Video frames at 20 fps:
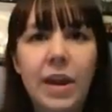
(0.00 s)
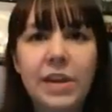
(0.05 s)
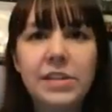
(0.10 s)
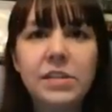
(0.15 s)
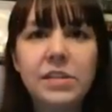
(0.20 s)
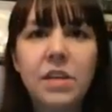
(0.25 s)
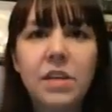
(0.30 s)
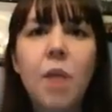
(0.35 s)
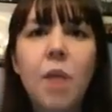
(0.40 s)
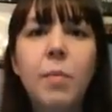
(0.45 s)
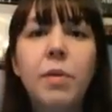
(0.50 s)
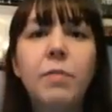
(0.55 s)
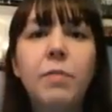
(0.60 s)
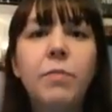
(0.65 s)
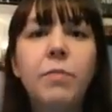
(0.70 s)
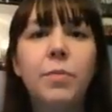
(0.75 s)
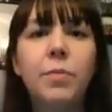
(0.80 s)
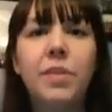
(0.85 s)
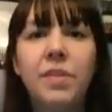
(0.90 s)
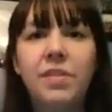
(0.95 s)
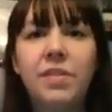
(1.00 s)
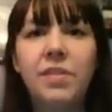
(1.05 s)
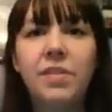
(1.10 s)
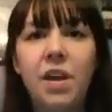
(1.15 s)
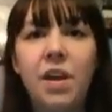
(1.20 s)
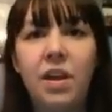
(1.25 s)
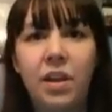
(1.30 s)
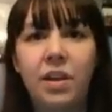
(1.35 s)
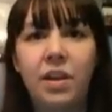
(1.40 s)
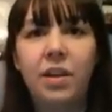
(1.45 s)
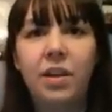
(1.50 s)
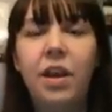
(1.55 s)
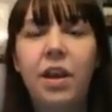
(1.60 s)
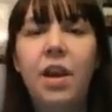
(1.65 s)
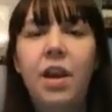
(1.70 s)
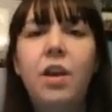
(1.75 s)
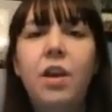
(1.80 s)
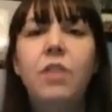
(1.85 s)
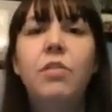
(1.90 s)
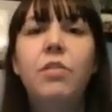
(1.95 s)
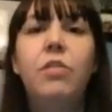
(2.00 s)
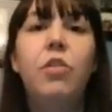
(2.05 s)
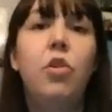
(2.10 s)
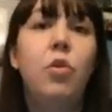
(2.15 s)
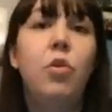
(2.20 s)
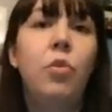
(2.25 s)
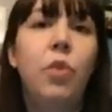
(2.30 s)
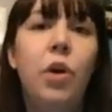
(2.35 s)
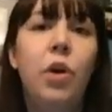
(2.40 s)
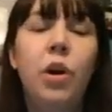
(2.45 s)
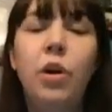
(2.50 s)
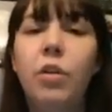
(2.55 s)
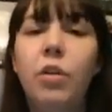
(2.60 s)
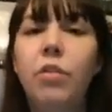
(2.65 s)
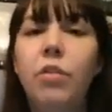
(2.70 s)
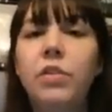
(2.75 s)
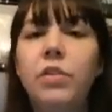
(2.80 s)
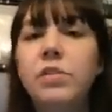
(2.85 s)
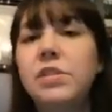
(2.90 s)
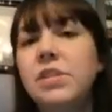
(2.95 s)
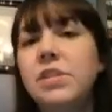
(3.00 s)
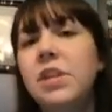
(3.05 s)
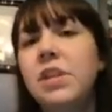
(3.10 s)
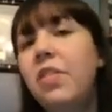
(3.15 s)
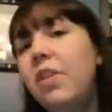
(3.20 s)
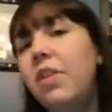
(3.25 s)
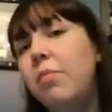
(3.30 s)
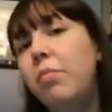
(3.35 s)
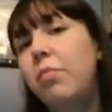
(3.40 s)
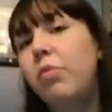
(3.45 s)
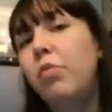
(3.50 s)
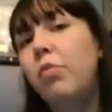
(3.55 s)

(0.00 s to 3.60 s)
rays coming from the sun to the earth. There's nothing